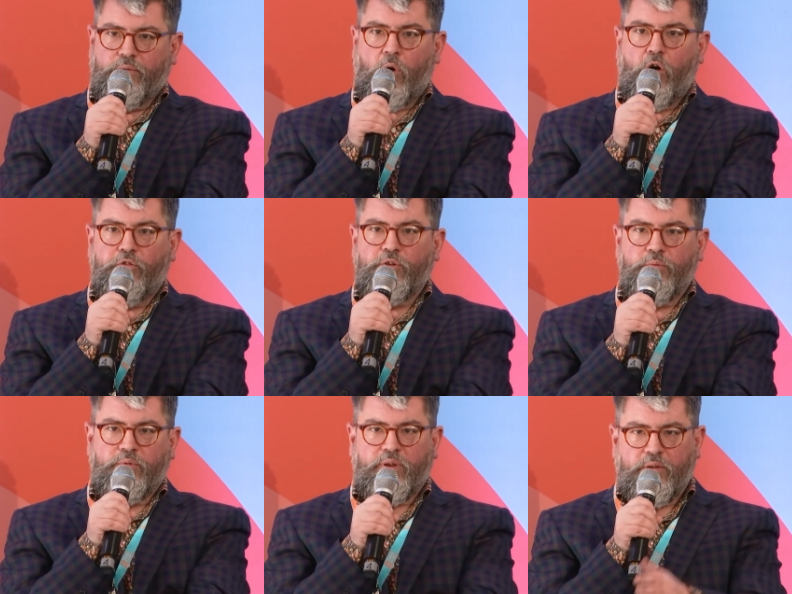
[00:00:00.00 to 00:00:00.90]

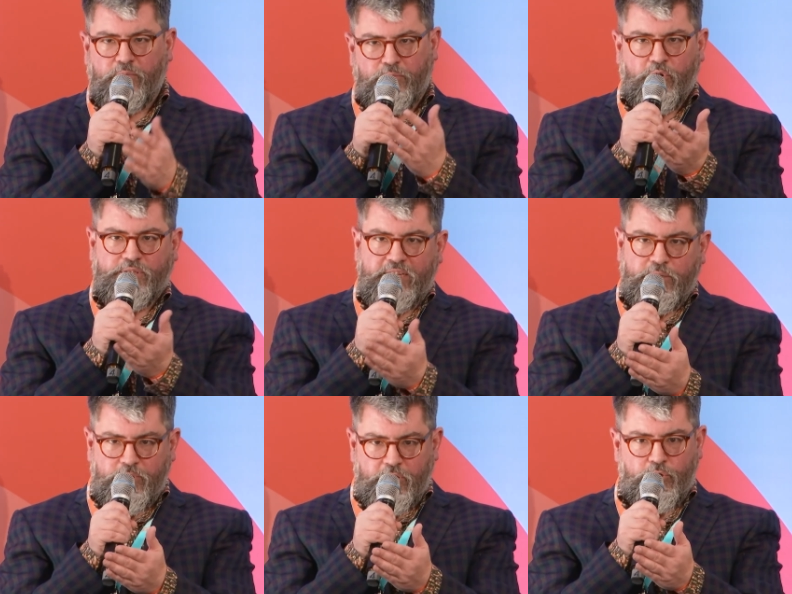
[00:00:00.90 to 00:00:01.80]
offered
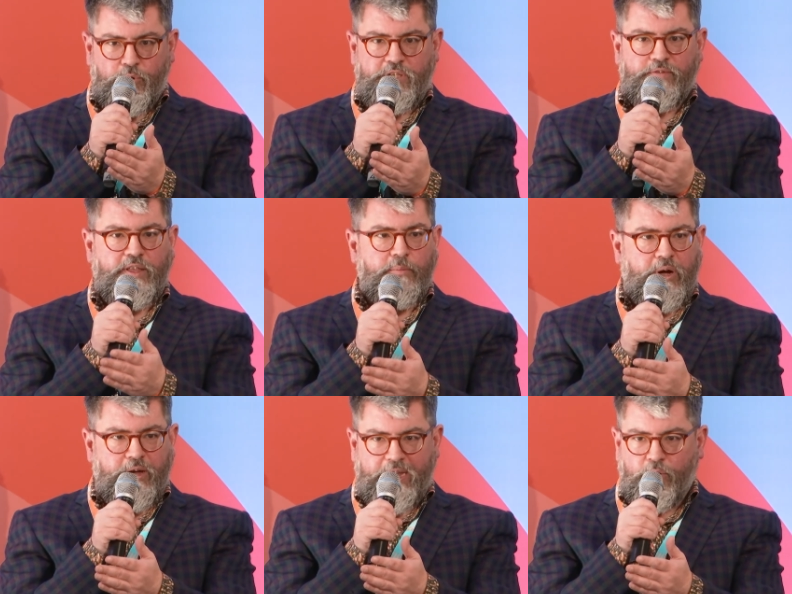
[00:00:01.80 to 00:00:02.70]
presented with the choice of either
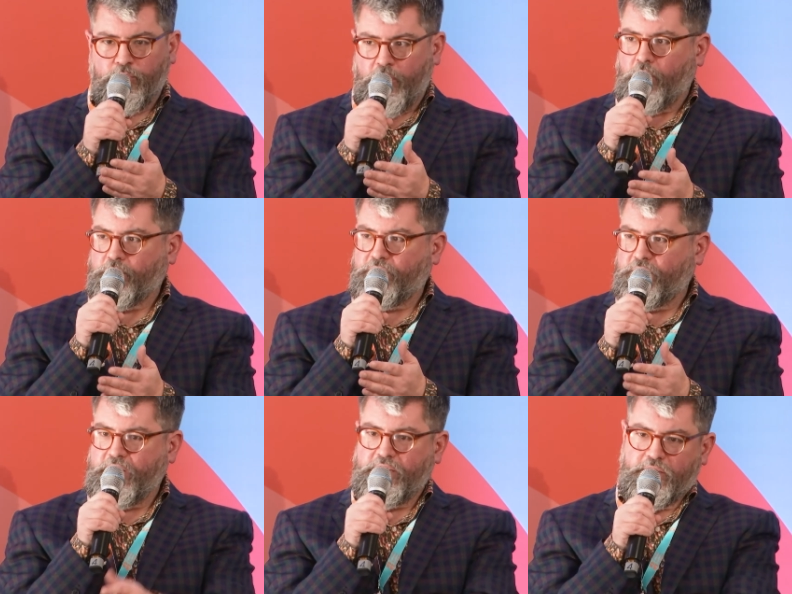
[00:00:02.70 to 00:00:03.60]
buying it or not
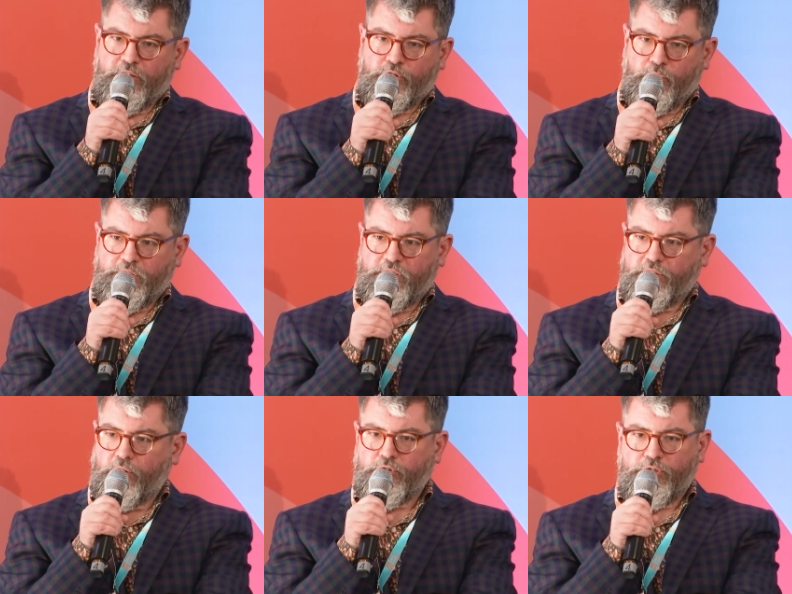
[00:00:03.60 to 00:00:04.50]
the easier choice is
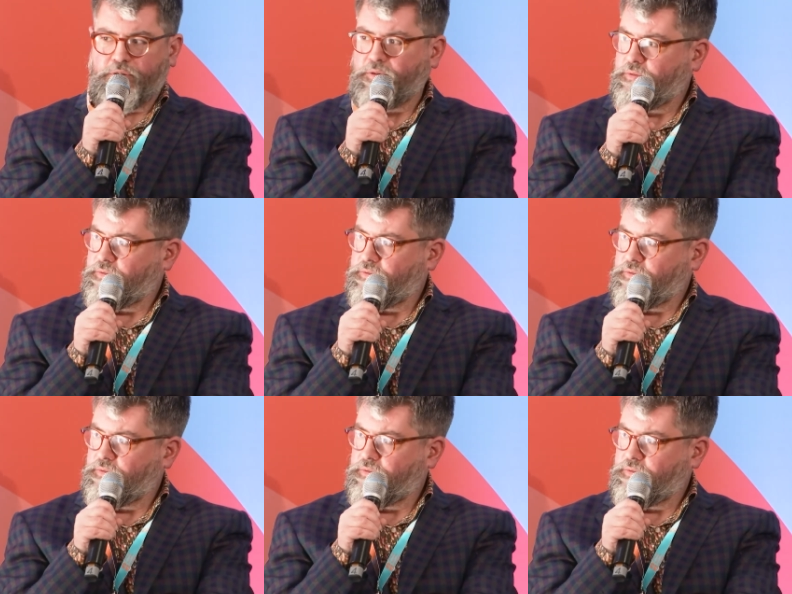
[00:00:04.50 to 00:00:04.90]
not to